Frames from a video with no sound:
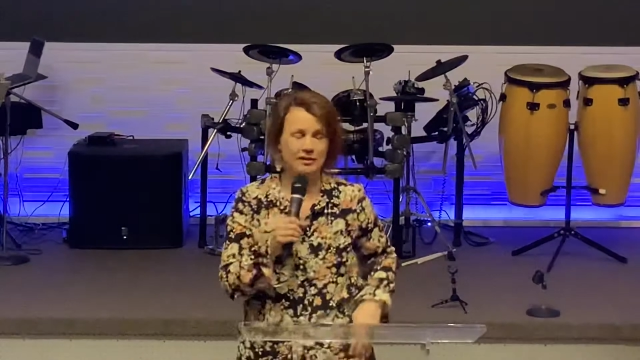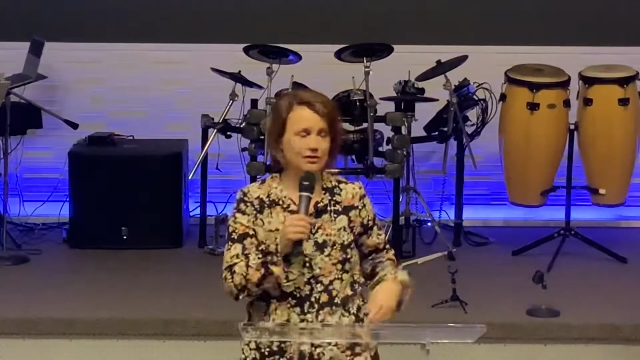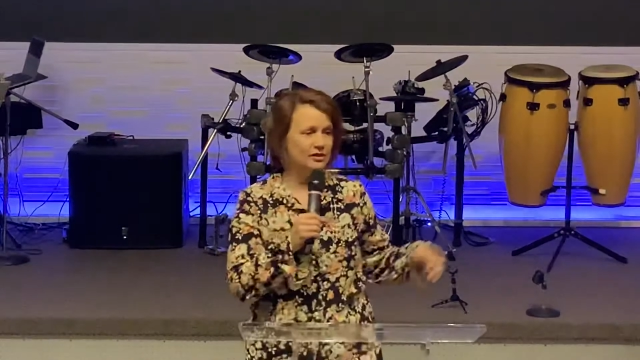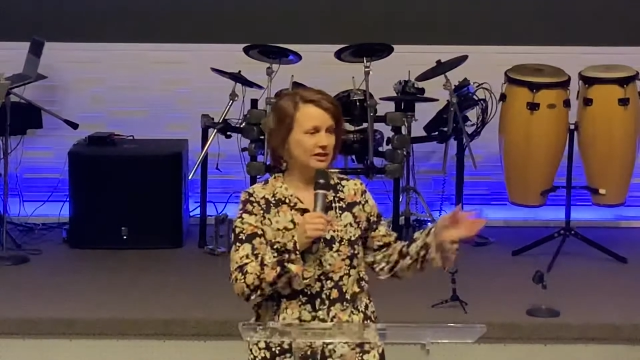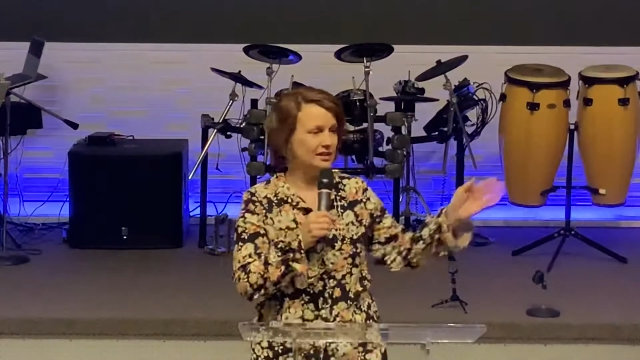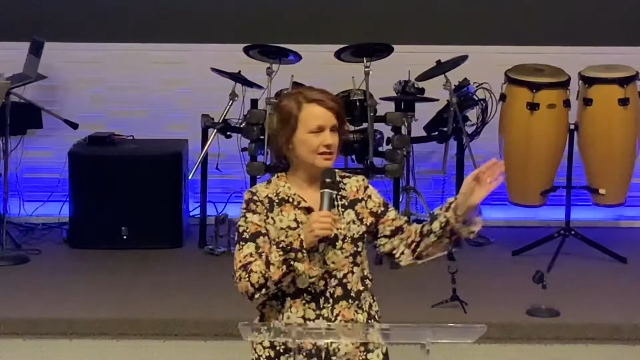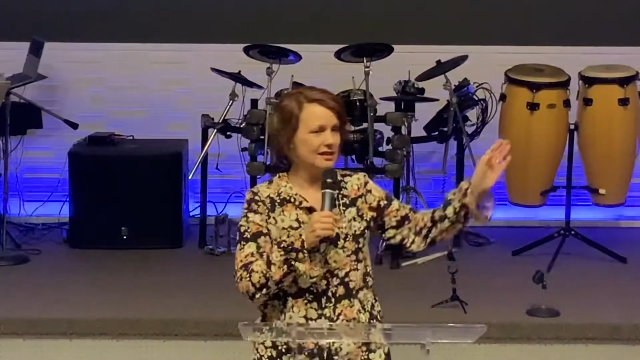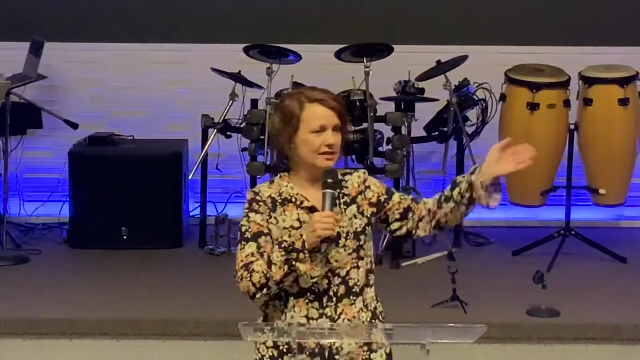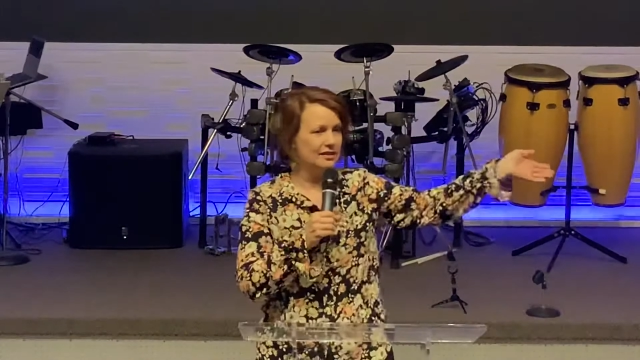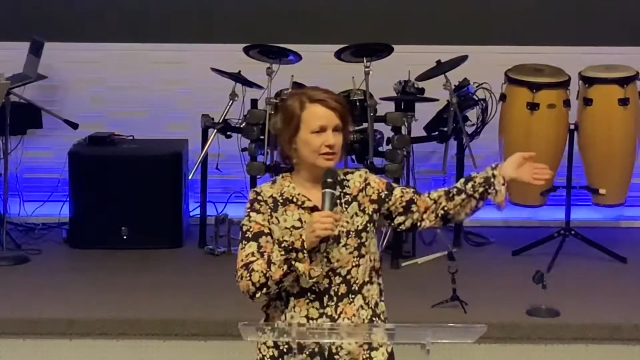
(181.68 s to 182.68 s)
of you are
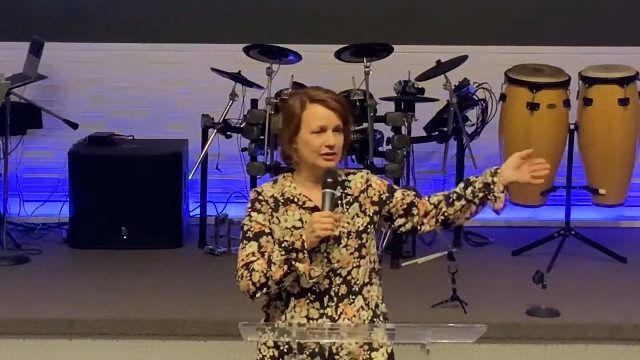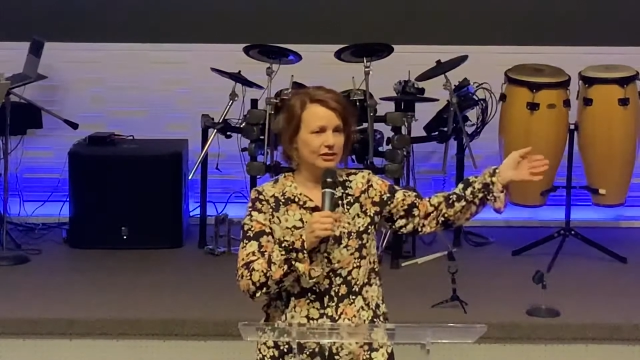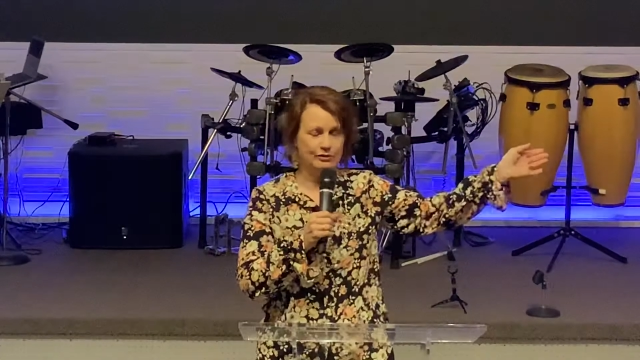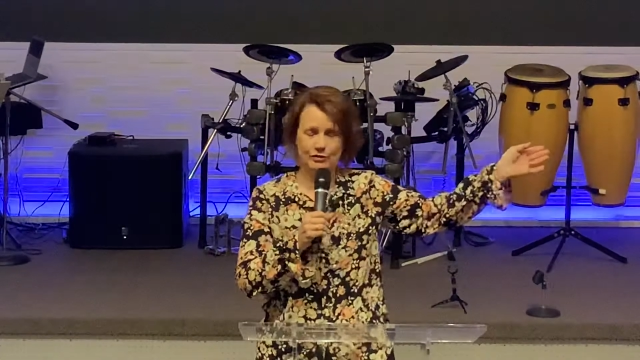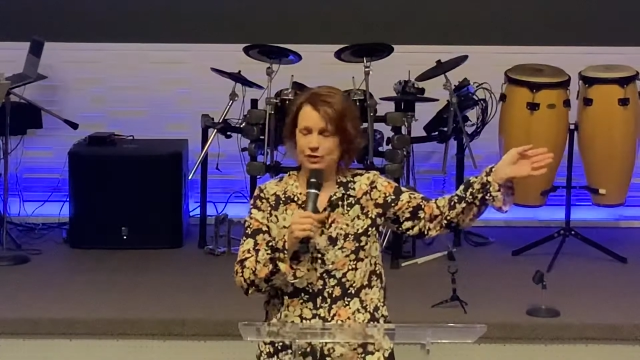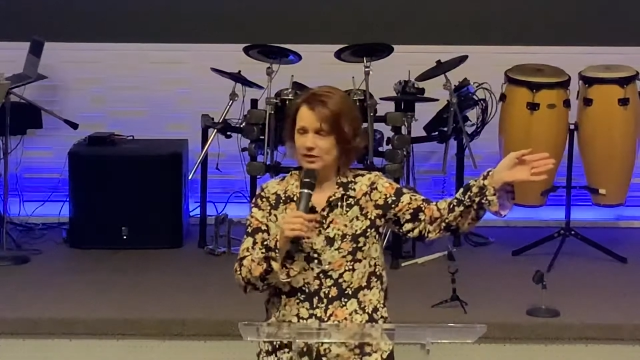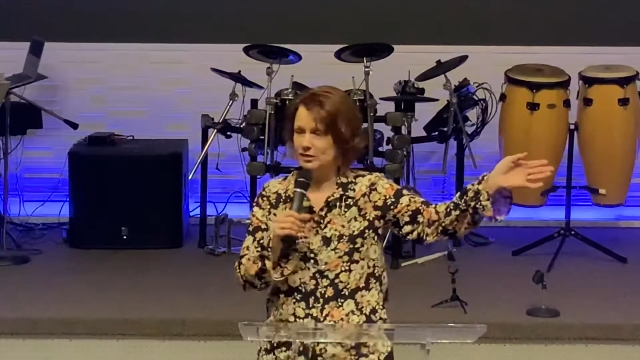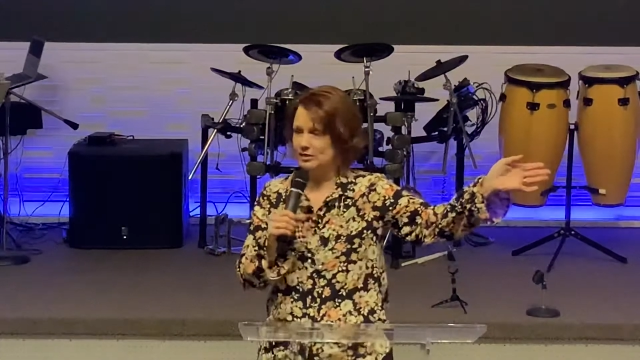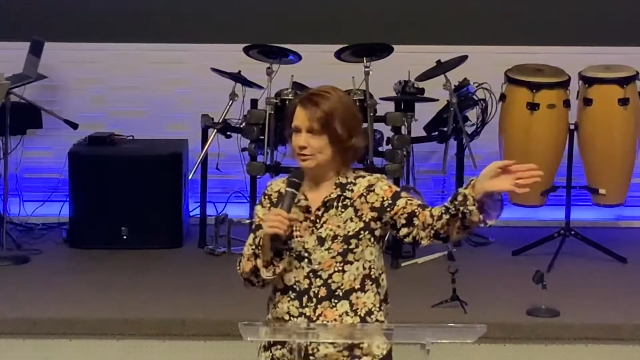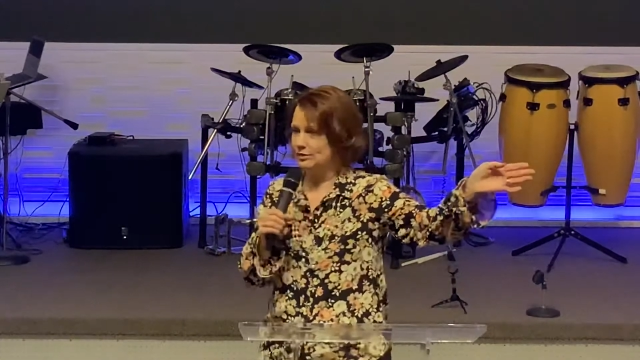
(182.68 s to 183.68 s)
excited and looking forward
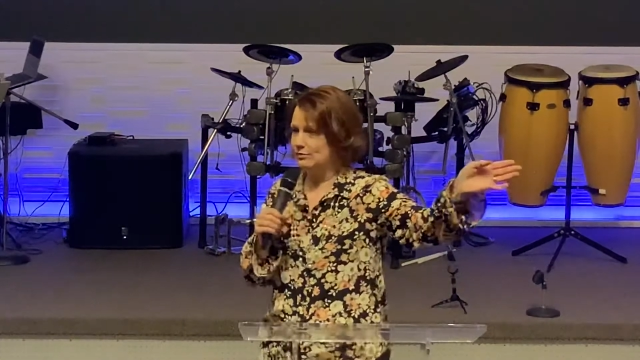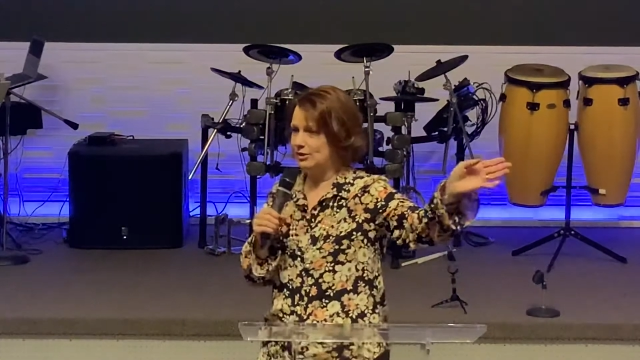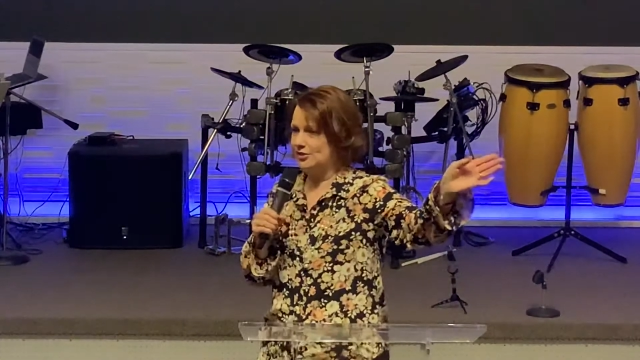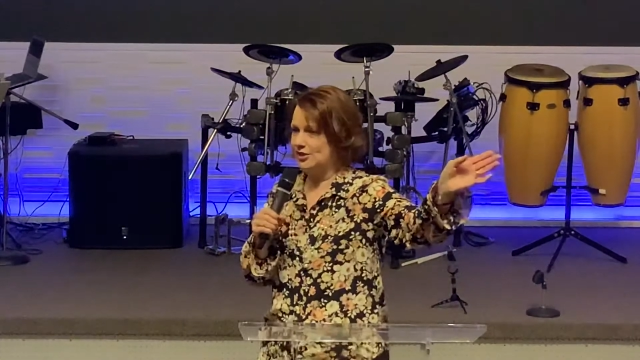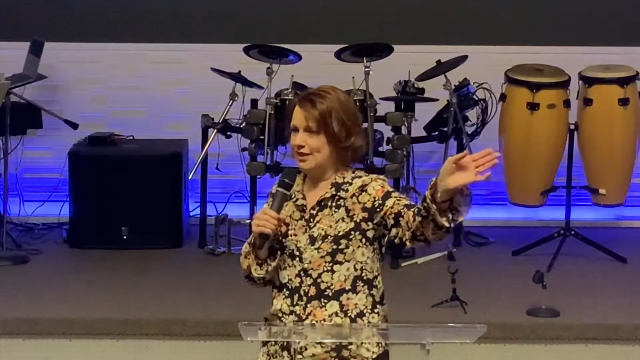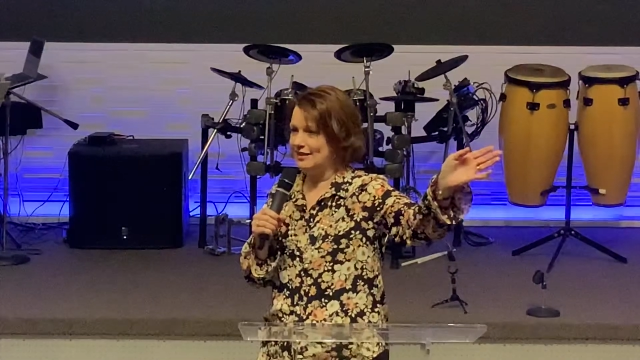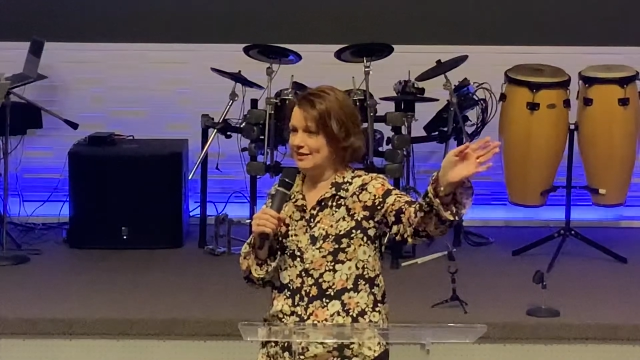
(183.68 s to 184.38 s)
to March 8th?